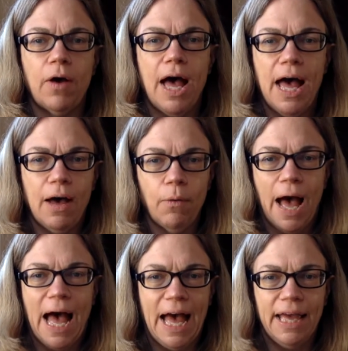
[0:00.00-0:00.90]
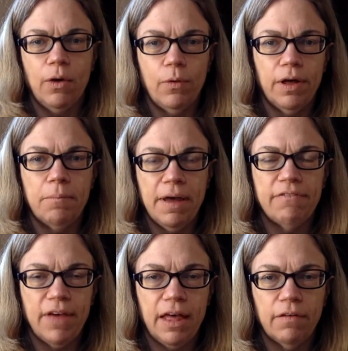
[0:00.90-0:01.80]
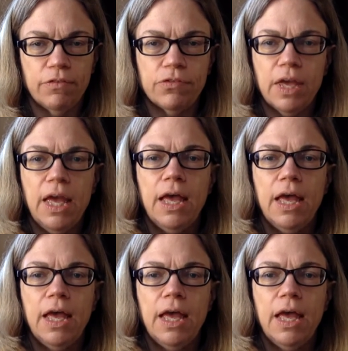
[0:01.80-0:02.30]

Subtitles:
how I oil my valves